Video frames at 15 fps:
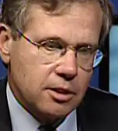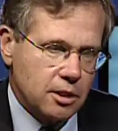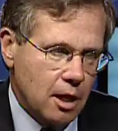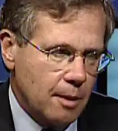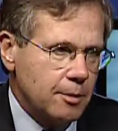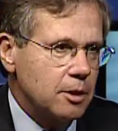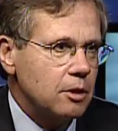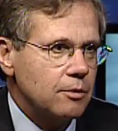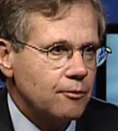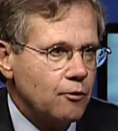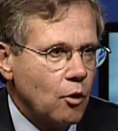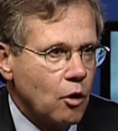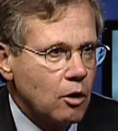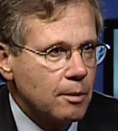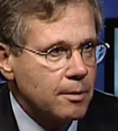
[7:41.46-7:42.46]
come into the
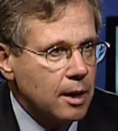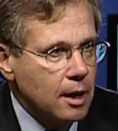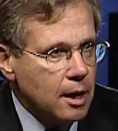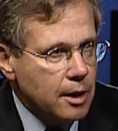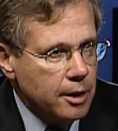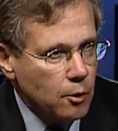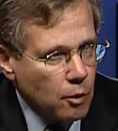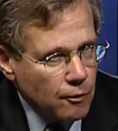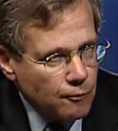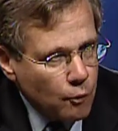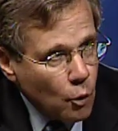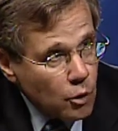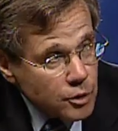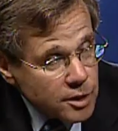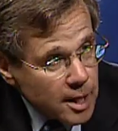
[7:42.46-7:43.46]
forum. There were
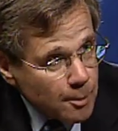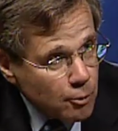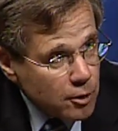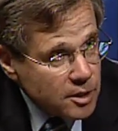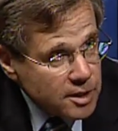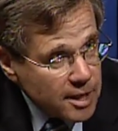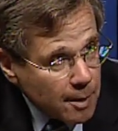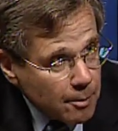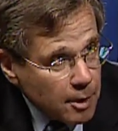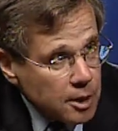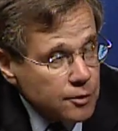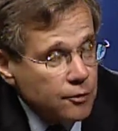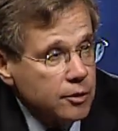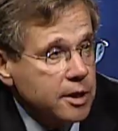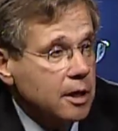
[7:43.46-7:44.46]
4 separate assemblies
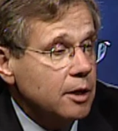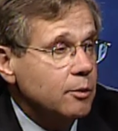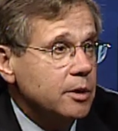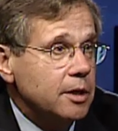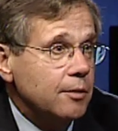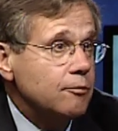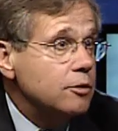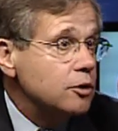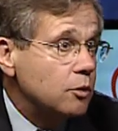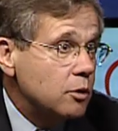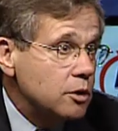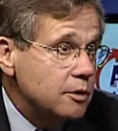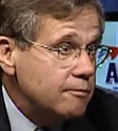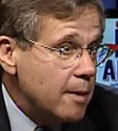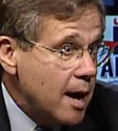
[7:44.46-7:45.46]
for dealing with different
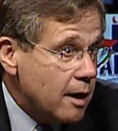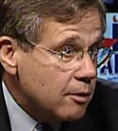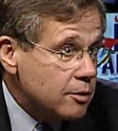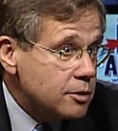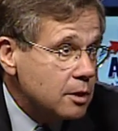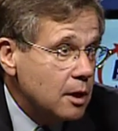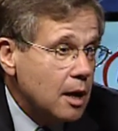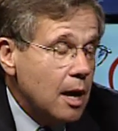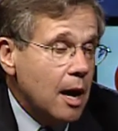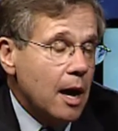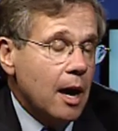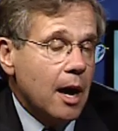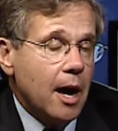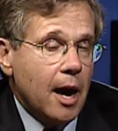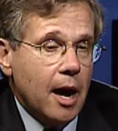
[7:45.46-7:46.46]
sorts of matters.
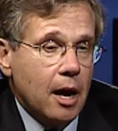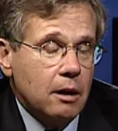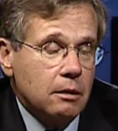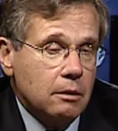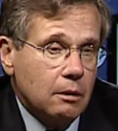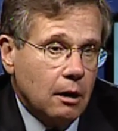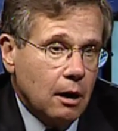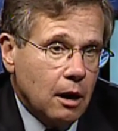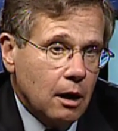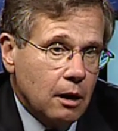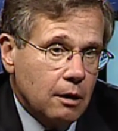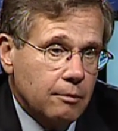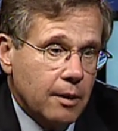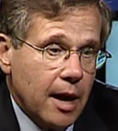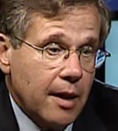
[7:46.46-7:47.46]
And
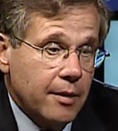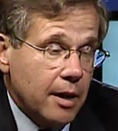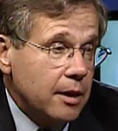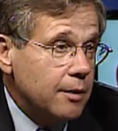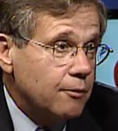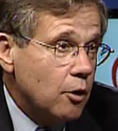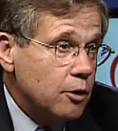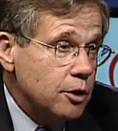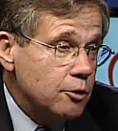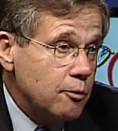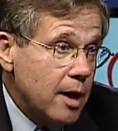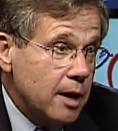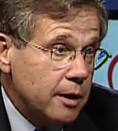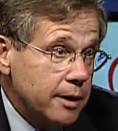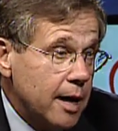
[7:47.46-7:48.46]
they voted
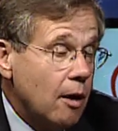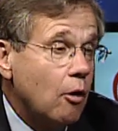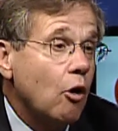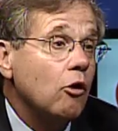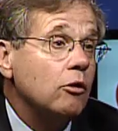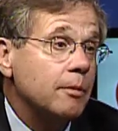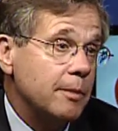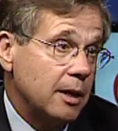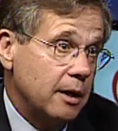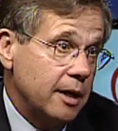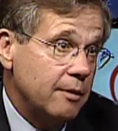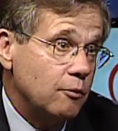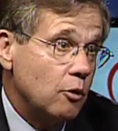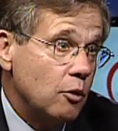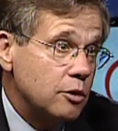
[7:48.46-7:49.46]
directly. Now, ultimately,
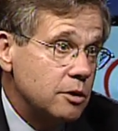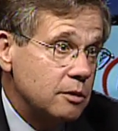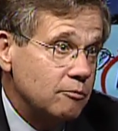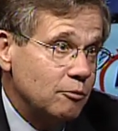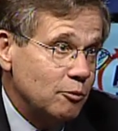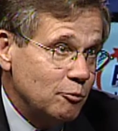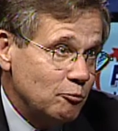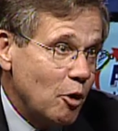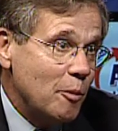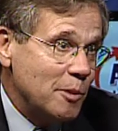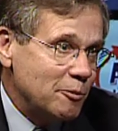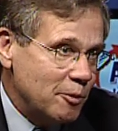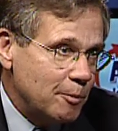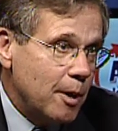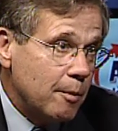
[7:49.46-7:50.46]
of course, the
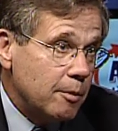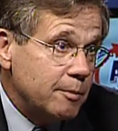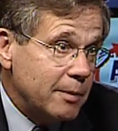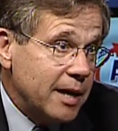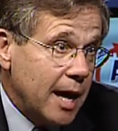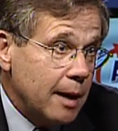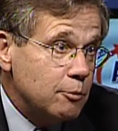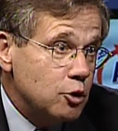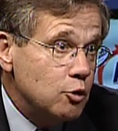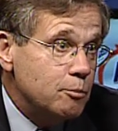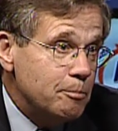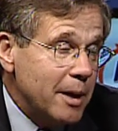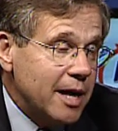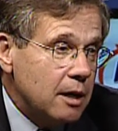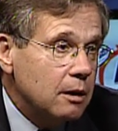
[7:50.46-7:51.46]
Roman Republic became too
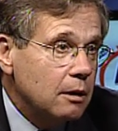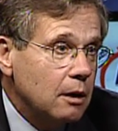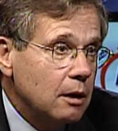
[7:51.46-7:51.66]
big